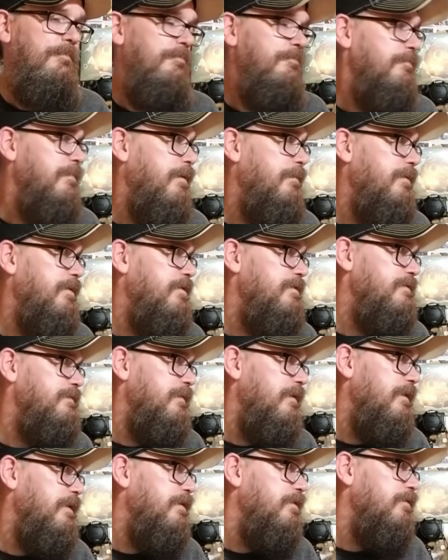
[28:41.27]
Remember those
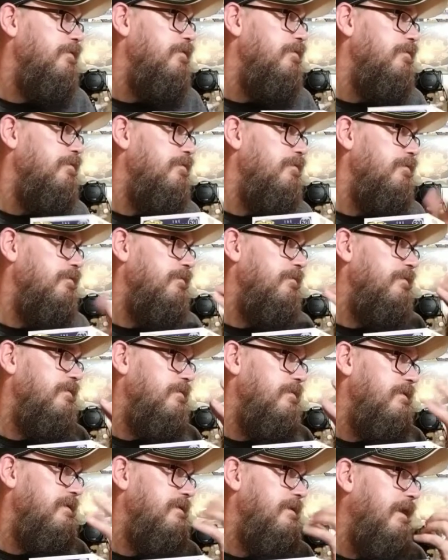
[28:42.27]
really cool,
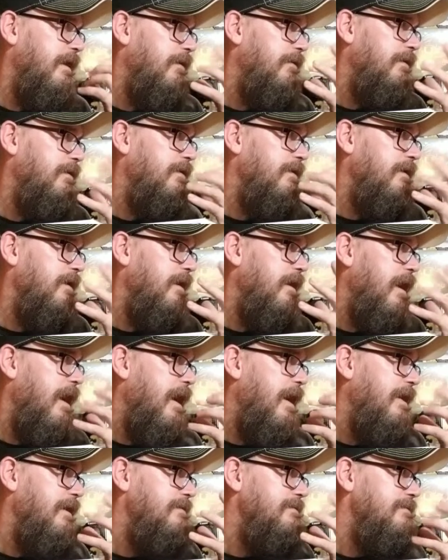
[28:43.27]
scary looking
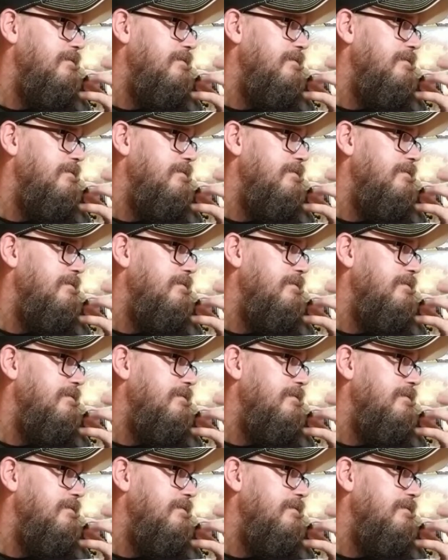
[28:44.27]
guys?